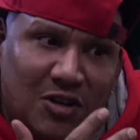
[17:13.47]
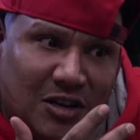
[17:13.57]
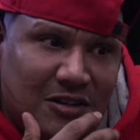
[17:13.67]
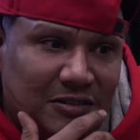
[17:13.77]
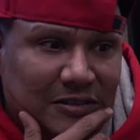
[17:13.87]

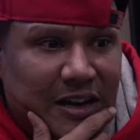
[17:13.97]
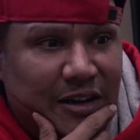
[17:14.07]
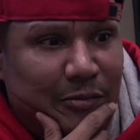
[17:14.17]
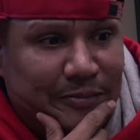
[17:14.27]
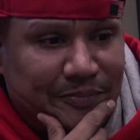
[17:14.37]
look at
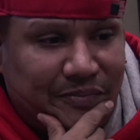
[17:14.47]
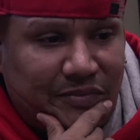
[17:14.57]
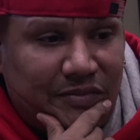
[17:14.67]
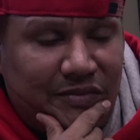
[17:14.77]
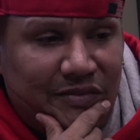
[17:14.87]
him
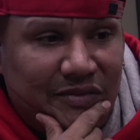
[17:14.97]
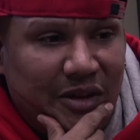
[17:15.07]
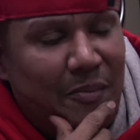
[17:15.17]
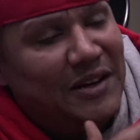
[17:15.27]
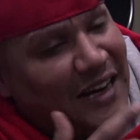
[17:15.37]

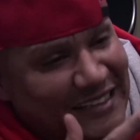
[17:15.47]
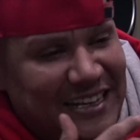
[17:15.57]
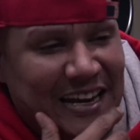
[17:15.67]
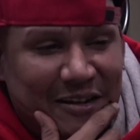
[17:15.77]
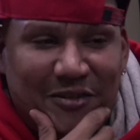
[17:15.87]
and be like,
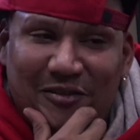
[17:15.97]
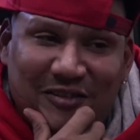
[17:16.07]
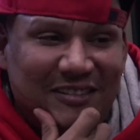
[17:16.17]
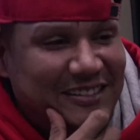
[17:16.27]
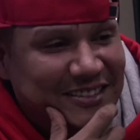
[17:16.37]
damn,
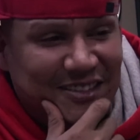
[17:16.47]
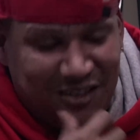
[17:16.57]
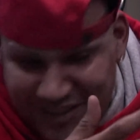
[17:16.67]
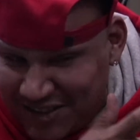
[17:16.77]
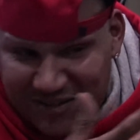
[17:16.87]
yo,
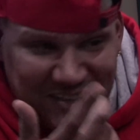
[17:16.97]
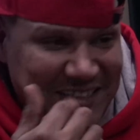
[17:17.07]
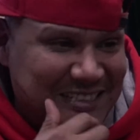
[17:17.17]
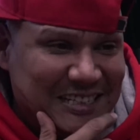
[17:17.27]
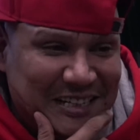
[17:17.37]
look, man,
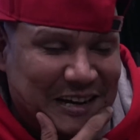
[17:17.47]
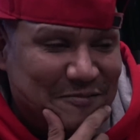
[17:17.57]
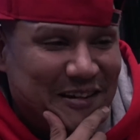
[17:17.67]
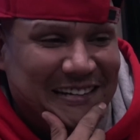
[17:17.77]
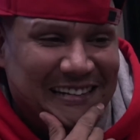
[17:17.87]
he's a
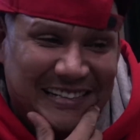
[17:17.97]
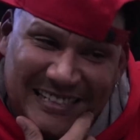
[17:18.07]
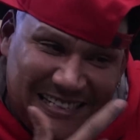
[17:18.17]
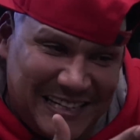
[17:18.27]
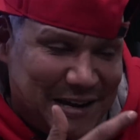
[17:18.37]
champ right there. He's
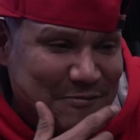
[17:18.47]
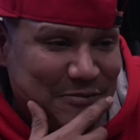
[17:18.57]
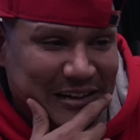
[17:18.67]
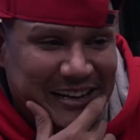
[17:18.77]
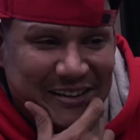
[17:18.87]
the champ,
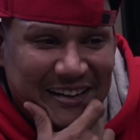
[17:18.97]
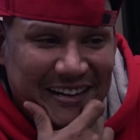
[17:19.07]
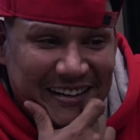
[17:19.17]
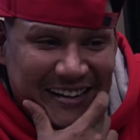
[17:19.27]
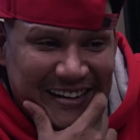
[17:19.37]
man. He could,
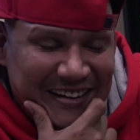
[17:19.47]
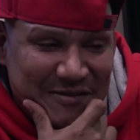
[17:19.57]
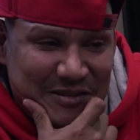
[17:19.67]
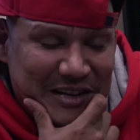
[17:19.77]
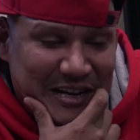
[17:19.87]
you
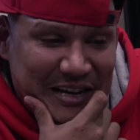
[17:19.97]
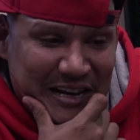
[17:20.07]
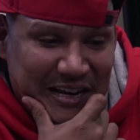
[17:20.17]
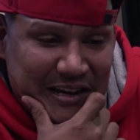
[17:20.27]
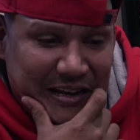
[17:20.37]
know what I'm
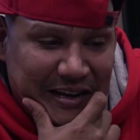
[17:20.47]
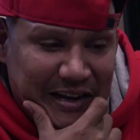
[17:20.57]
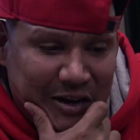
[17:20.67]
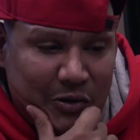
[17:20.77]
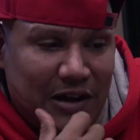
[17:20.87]
saying?
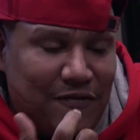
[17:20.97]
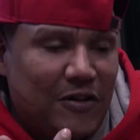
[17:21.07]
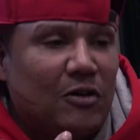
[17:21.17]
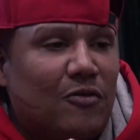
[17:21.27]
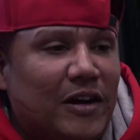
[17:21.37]
And I know that
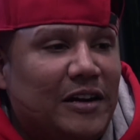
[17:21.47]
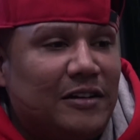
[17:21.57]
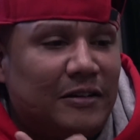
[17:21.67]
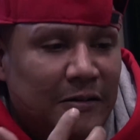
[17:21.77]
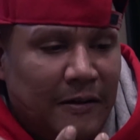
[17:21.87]
felt
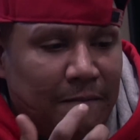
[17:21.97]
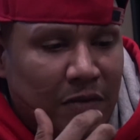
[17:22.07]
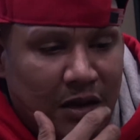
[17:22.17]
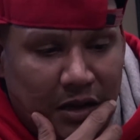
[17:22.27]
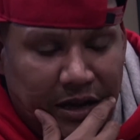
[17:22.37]
greater
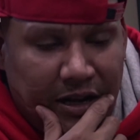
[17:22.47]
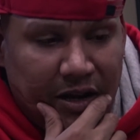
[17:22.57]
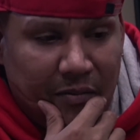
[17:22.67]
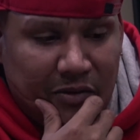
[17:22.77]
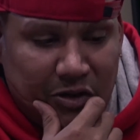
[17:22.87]
in
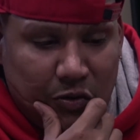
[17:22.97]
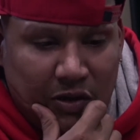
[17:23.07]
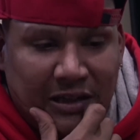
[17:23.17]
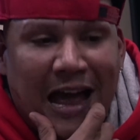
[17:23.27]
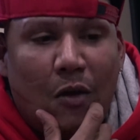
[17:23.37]
him to do
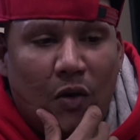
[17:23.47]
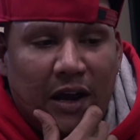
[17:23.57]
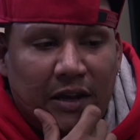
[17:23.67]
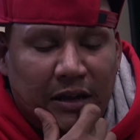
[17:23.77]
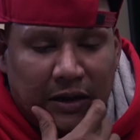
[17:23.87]
it in that
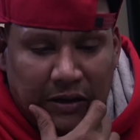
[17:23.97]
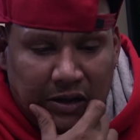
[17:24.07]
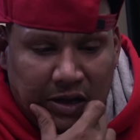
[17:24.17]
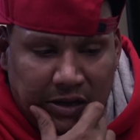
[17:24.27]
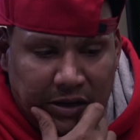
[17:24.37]
way than
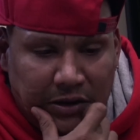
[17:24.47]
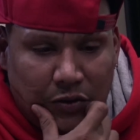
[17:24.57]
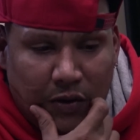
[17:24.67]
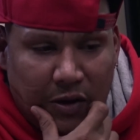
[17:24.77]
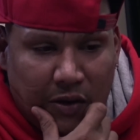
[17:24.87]
in a
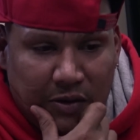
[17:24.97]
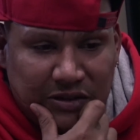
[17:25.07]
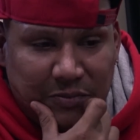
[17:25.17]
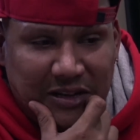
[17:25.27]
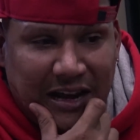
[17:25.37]
way where it
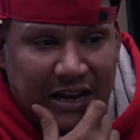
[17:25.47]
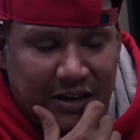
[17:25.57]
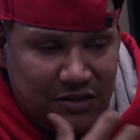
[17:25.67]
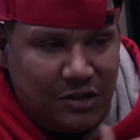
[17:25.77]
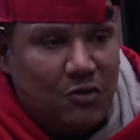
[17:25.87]
was to be
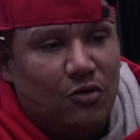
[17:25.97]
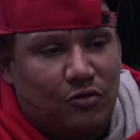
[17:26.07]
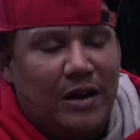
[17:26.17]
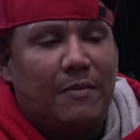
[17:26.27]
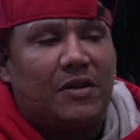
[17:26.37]
negative, because he's going
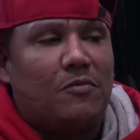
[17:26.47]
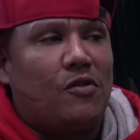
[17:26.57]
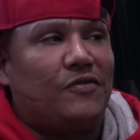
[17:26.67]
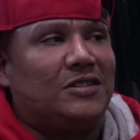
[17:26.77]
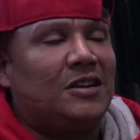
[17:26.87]
through that
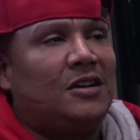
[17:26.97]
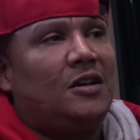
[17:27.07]
metamorphosis.